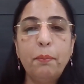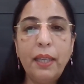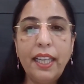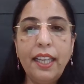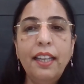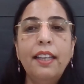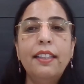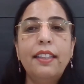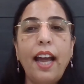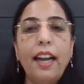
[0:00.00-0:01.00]
plea
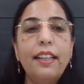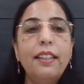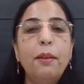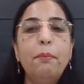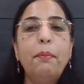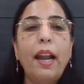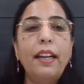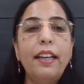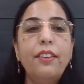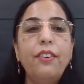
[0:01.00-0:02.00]
that the
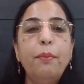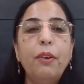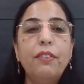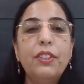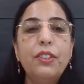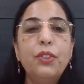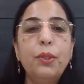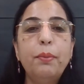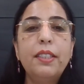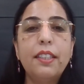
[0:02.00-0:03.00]
mandatory provision
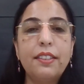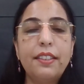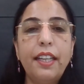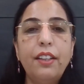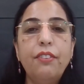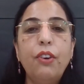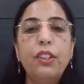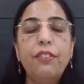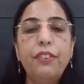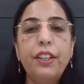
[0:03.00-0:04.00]
should be sustained for
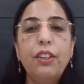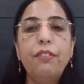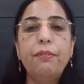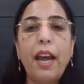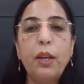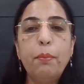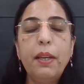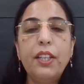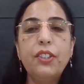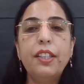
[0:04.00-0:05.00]
the fear of
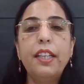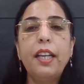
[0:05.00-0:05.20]
manipulation in